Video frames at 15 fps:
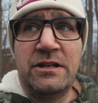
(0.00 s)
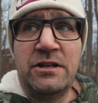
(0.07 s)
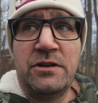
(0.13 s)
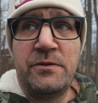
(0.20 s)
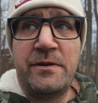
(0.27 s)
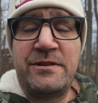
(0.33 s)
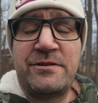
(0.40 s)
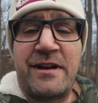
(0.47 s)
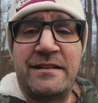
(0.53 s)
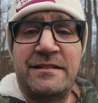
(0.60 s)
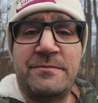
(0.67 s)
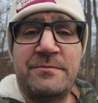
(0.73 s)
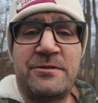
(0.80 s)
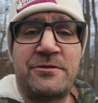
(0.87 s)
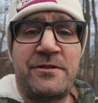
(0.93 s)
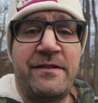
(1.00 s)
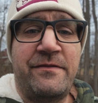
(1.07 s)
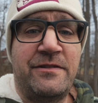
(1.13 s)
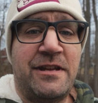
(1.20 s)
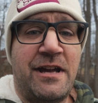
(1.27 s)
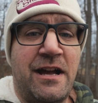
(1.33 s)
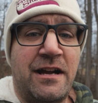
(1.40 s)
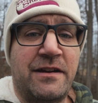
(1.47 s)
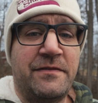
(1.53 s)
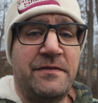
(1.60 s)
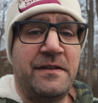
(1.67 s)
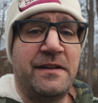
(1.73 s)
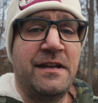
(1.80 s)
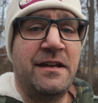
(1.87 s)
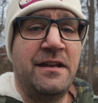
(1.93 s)
we tried some street
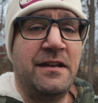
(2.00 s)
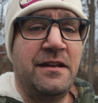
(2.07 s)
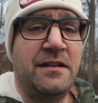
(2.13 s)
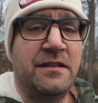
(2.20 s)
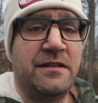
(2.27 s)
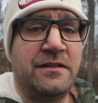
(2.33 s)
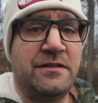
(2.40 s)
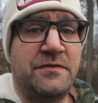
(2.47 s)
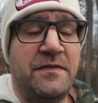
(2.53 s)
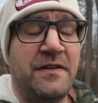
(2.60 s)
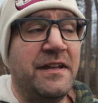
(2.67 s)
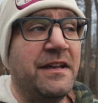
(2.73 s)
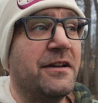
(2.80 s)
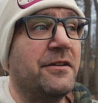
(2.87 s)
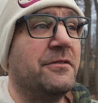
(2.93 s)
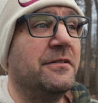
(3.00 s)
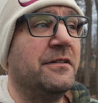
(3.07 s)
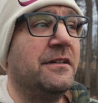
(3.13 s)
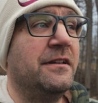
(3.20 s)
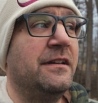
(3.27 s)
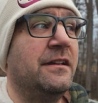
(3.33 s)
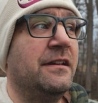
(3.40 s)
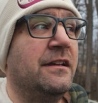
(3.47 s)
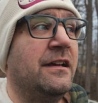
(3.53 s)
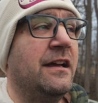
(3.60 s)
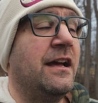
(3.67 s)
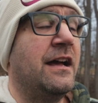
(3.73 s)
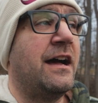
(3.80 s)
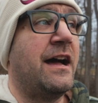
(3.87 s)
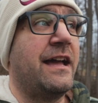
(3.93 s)
photography this video.
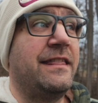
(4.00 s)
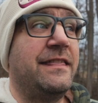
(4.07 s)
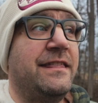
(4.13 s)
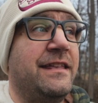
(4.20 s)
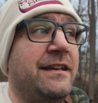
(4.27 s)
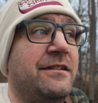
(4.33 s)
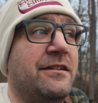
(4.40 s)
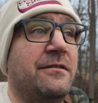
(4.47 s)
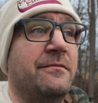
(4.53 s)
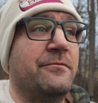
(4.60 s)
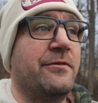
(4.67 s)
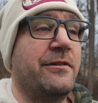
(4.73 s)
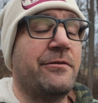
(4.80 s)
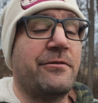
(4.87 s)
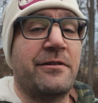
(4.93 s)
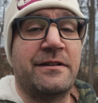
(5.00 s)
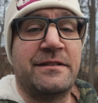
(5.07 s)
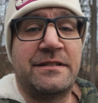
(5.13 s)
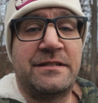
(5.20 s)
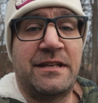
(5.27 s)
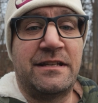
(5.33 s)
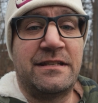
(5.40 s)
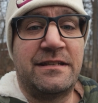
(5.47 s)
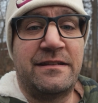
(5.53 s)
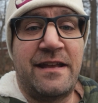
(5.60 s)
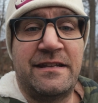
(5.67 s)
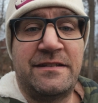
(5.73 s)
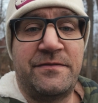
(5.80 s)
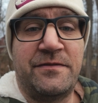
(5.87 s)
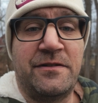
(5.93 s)
I think we were as
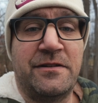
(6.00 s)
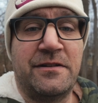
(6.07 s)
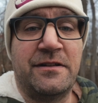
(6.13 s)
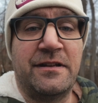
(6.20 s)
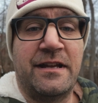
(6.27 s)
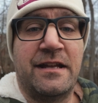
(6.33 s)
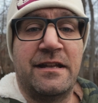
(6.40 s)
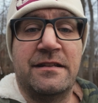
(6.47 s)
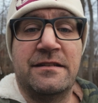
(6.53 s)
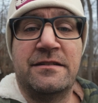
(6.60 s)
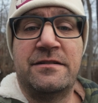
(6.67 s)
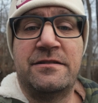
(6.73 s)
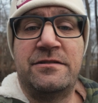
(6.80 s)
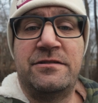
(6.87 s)
successful as